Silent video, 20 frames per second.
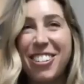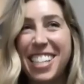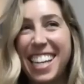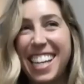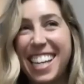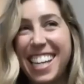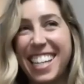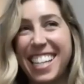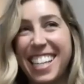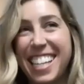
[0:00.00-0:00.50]

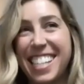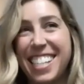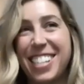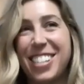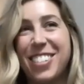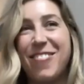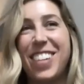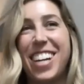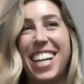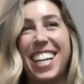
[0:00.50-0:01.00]

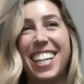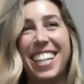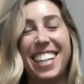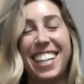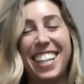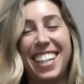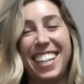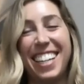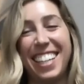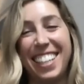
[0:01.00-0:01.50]
is, but
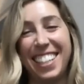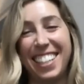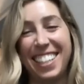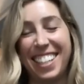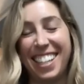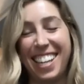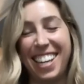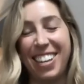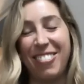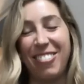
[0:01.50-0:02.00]

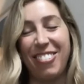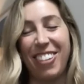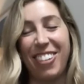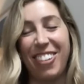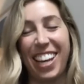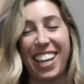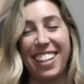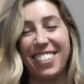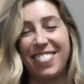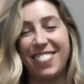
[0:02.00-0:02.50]
can't wait.
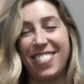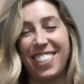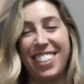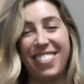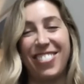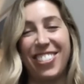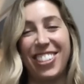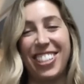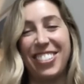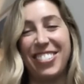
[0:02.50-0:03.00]
Feel
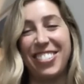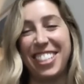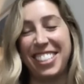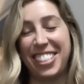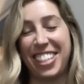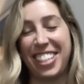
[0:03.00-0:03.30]
free to read.